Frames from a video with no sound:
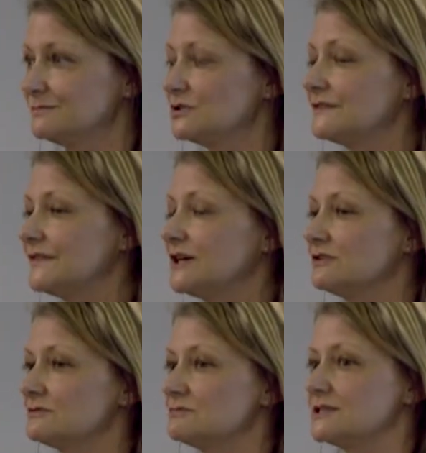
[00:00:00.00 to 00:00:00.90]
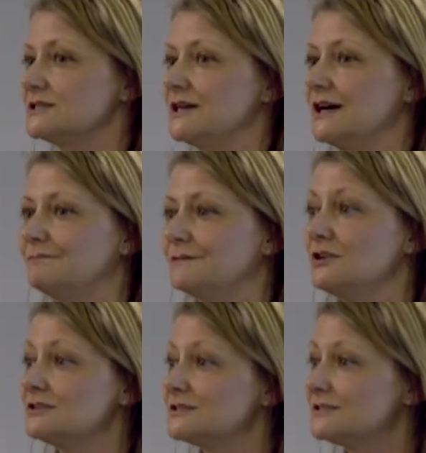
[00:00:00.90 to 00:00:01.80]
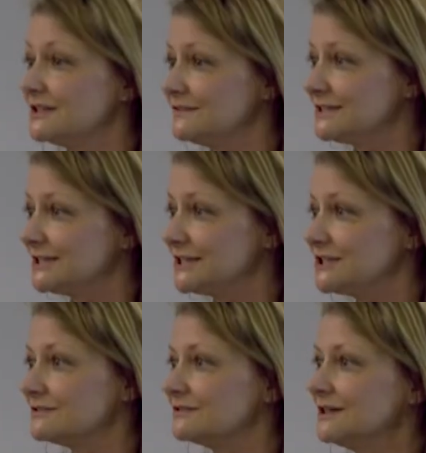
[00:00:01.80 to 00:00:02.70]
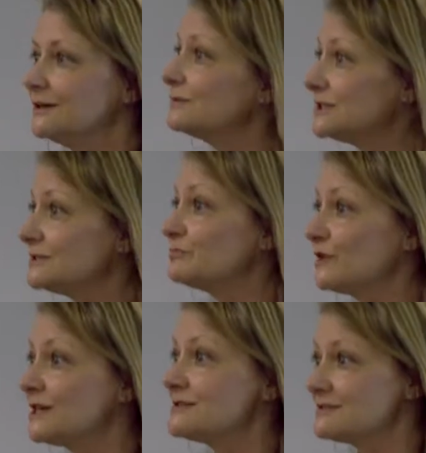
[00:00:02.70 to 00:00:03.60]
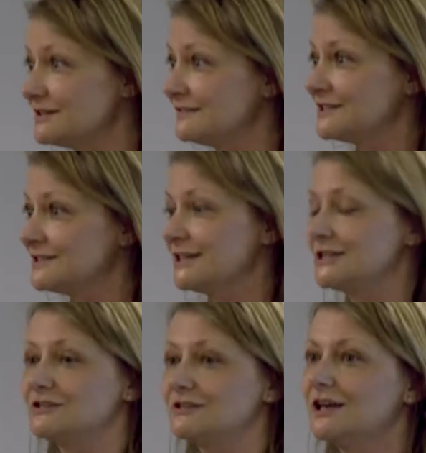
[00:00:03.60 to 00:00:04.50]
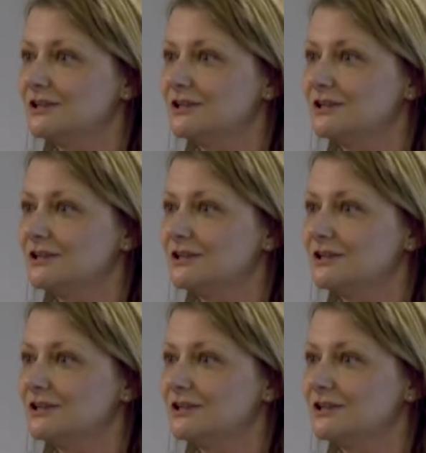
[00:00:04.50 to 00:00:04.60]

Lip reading: One of those was Gloucester Service Station, which is a brilliant service station.